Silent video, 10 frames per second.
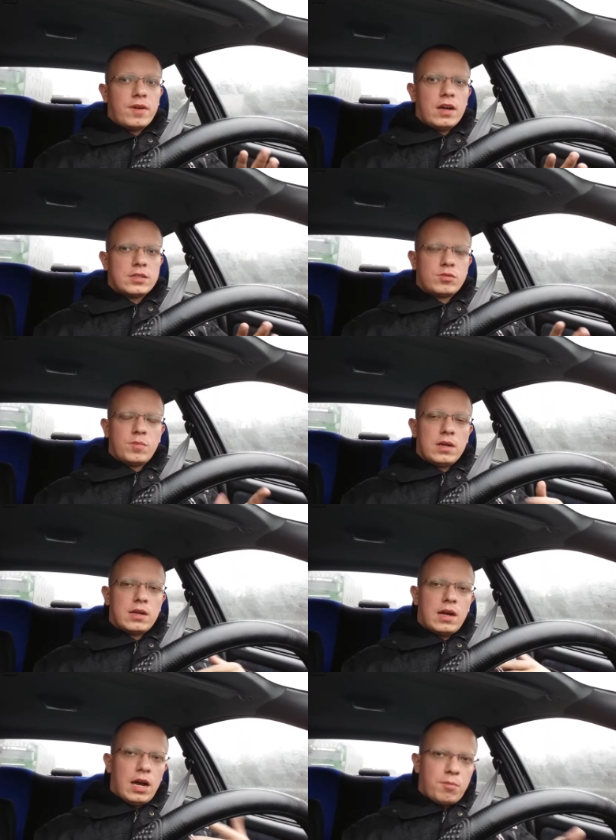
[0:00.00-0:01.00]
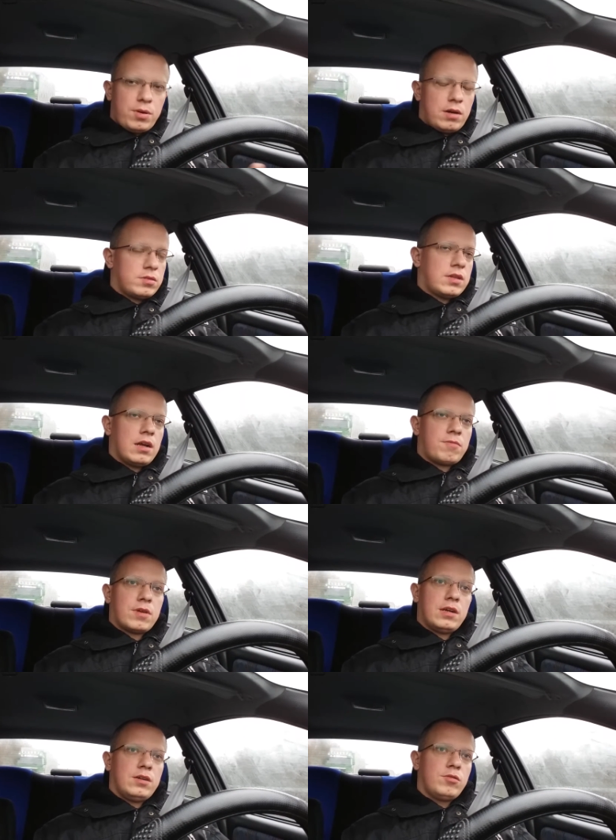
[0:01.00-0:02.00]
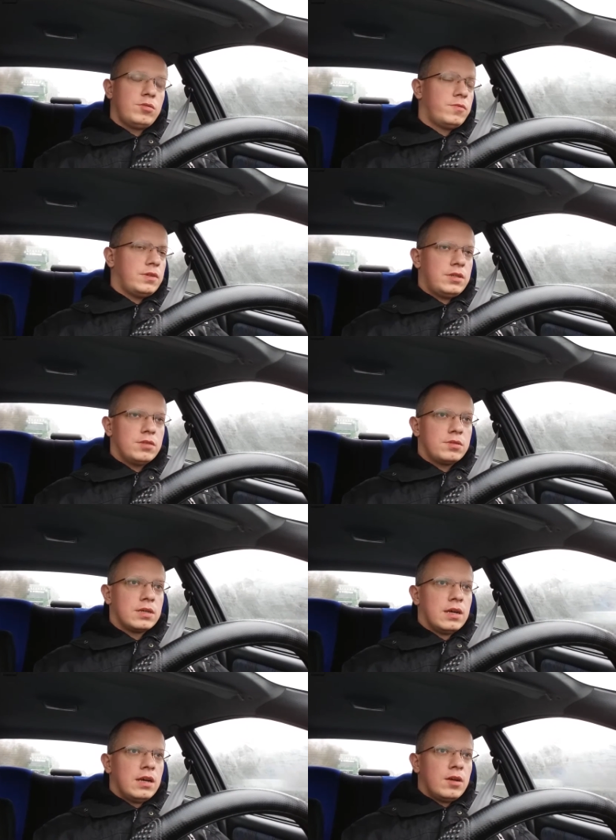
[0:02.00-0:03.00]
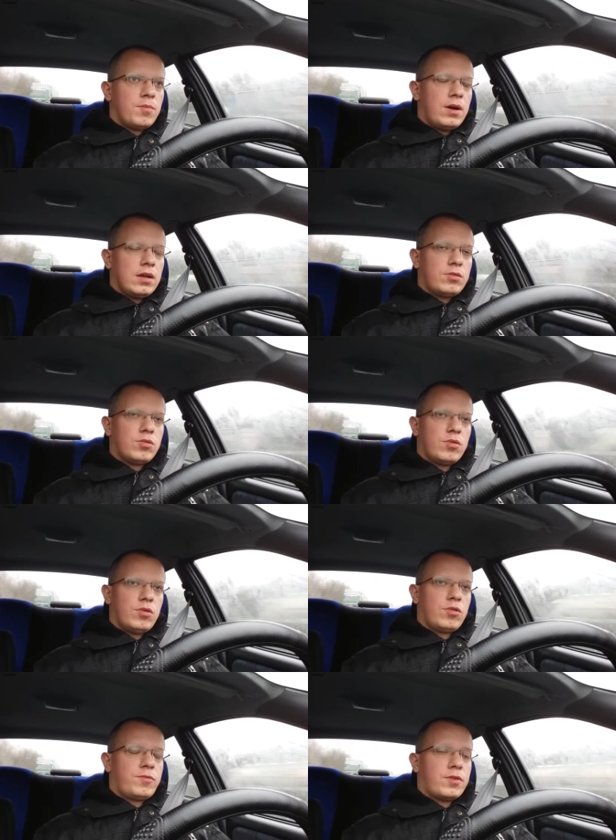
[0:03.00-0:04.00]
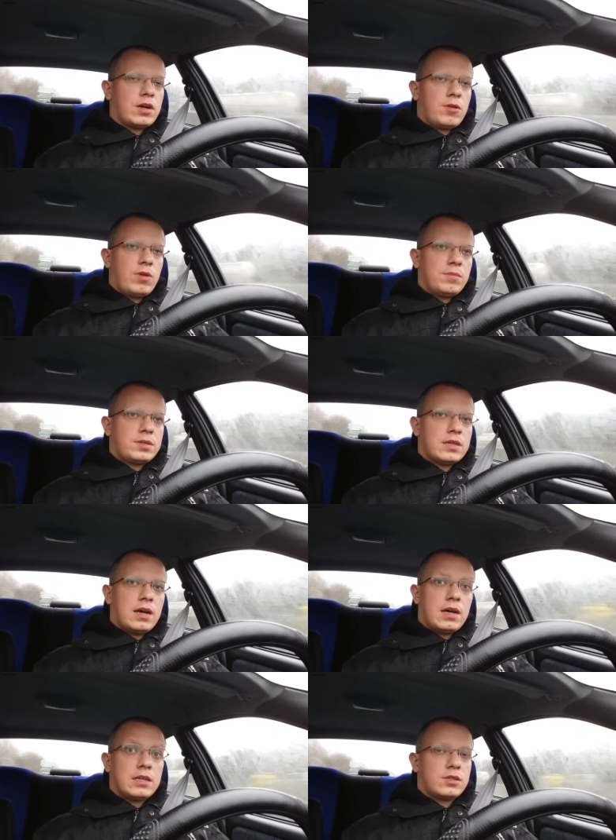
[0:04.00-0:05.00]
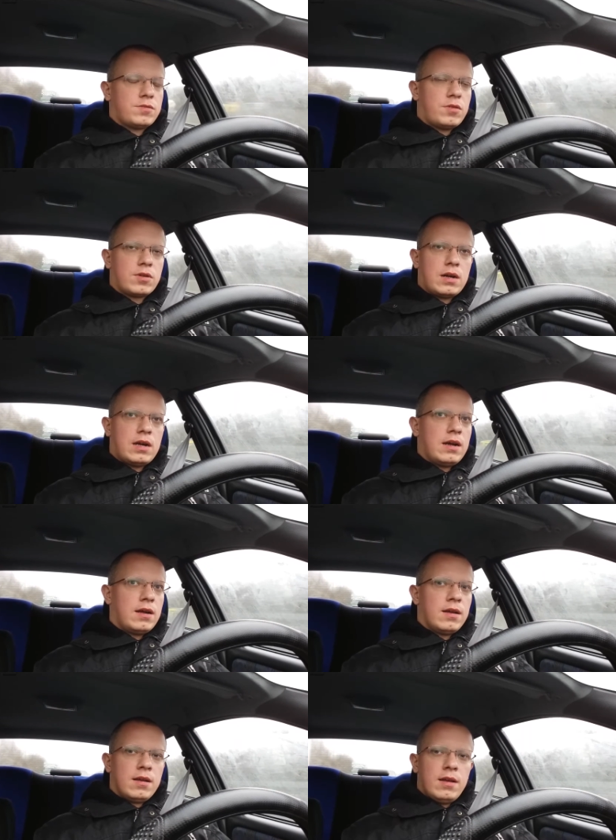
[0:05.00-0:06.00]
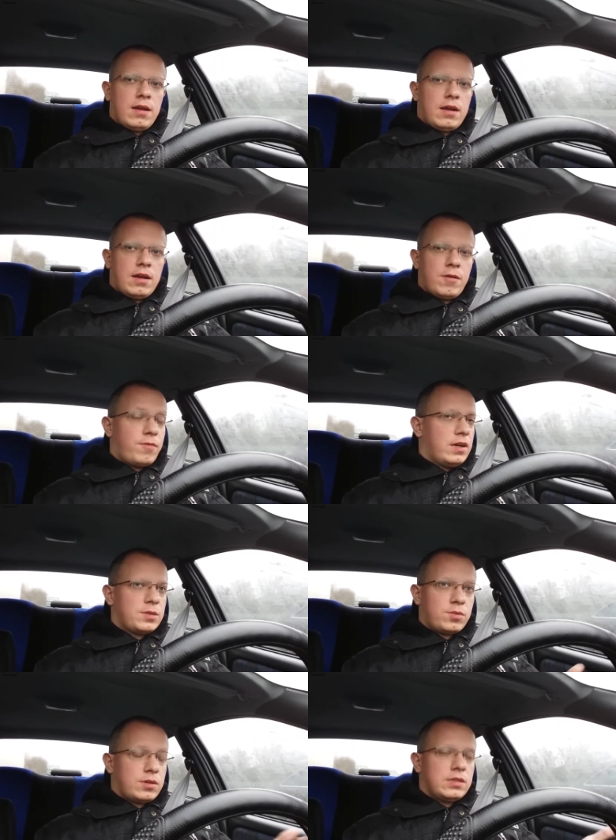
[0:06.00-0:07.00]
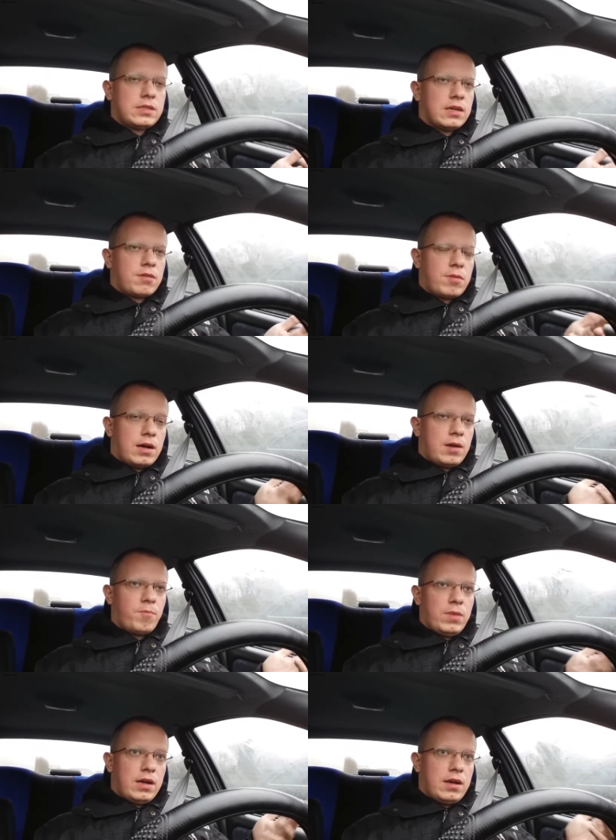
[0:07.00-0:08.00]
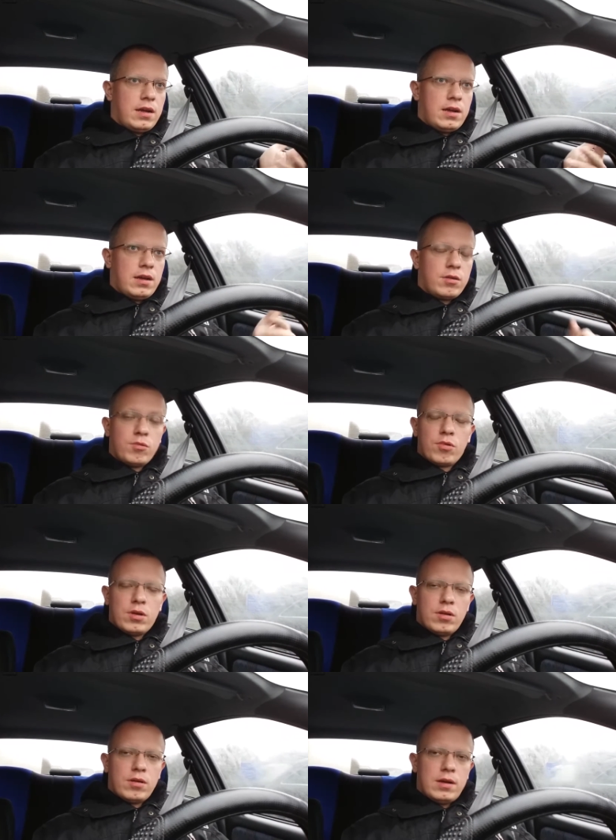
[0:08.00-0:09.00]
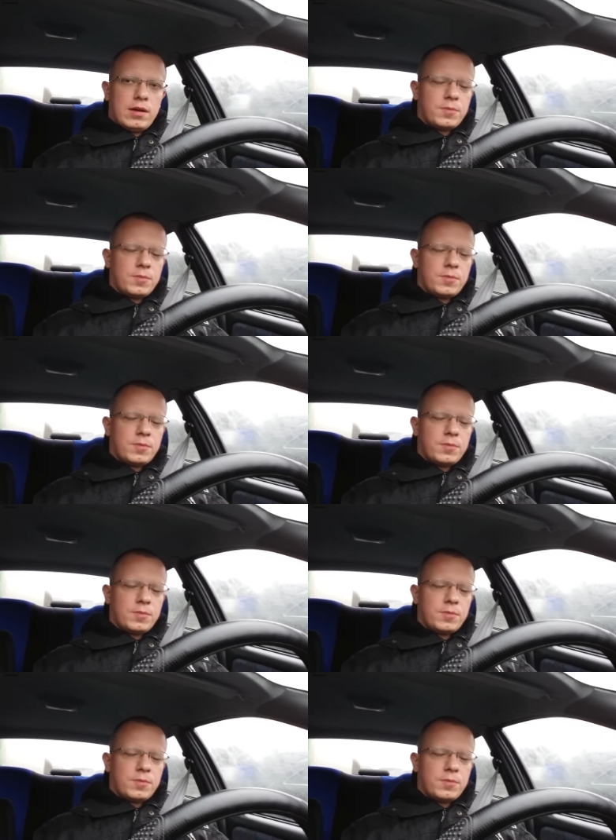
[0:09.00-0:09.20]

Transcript: fast to make uploads like for YouTube videos, but to look for websites, for Facebook, Instagram, Google,